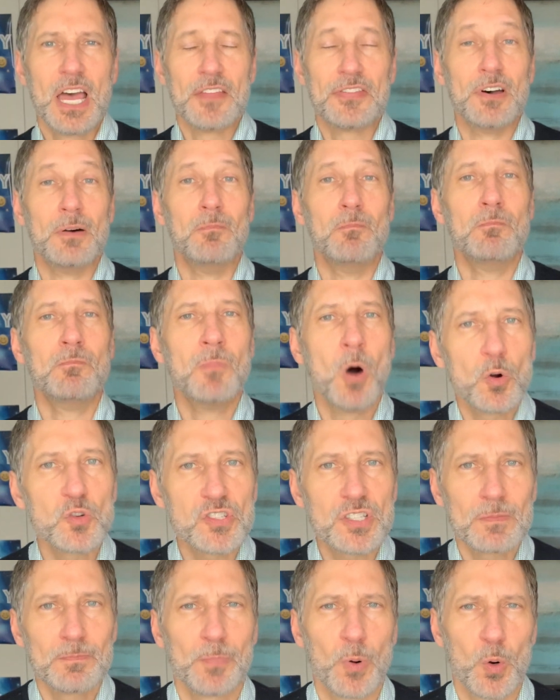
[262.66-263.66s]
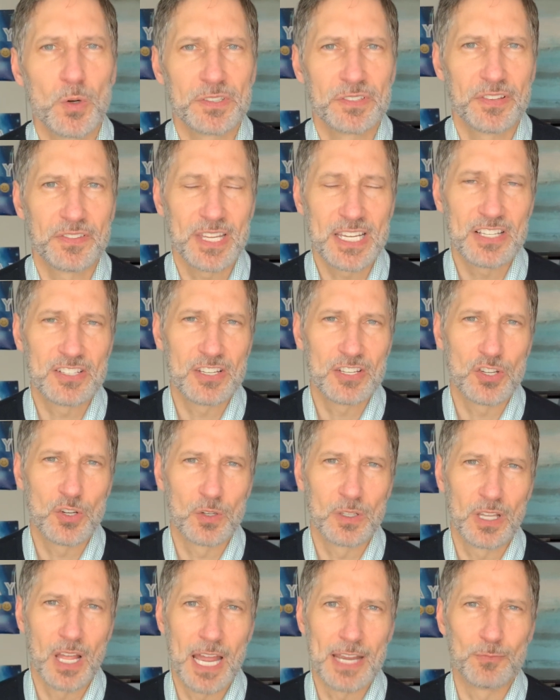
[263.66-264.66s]
the most important things in your
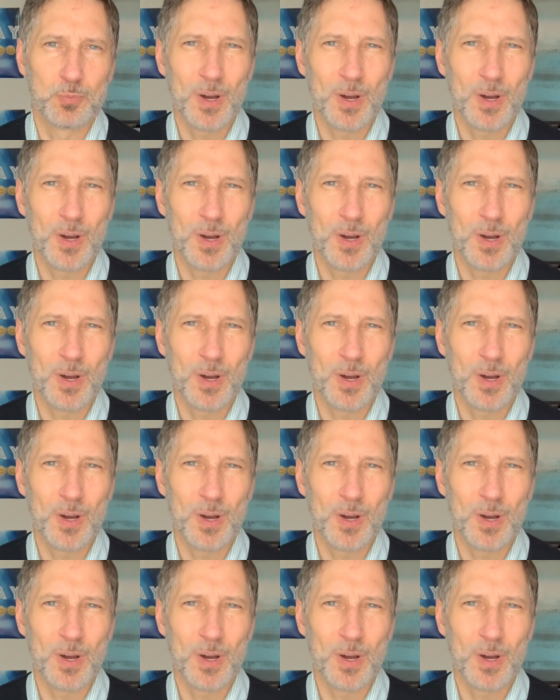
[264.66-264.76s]
life?